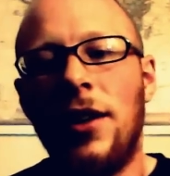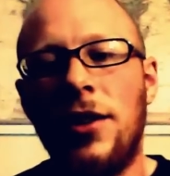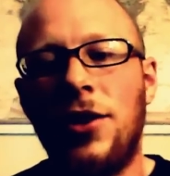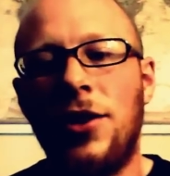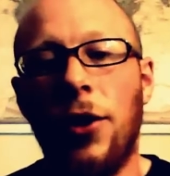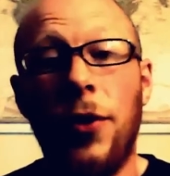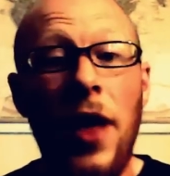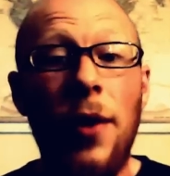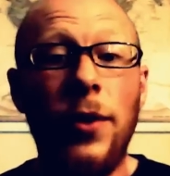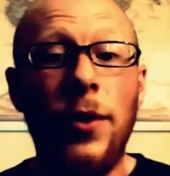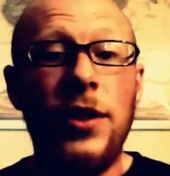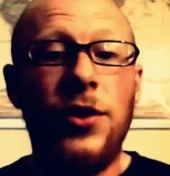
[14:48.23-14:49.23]
So that
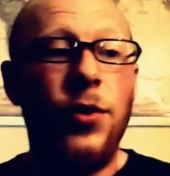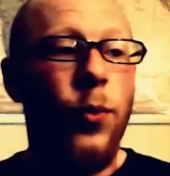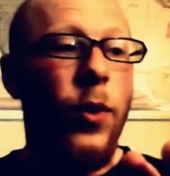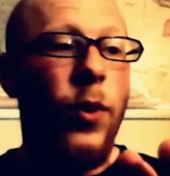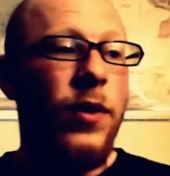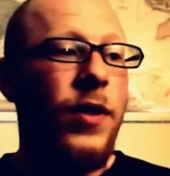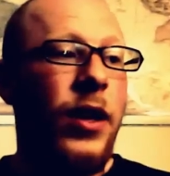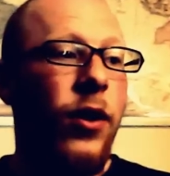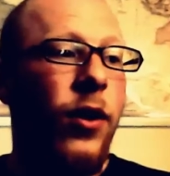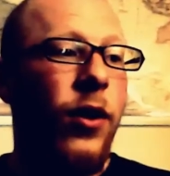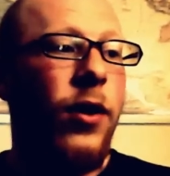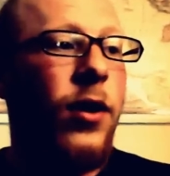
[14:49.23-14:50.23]
was one of the
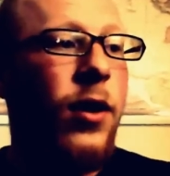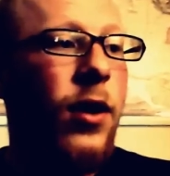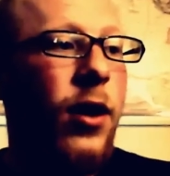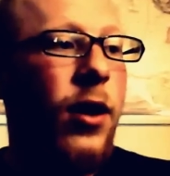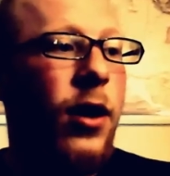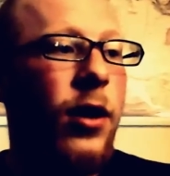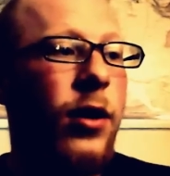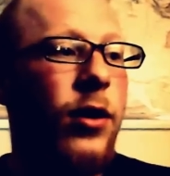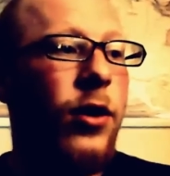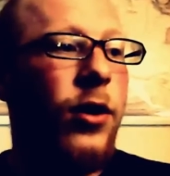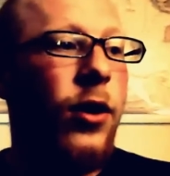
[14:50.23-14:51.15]
uh,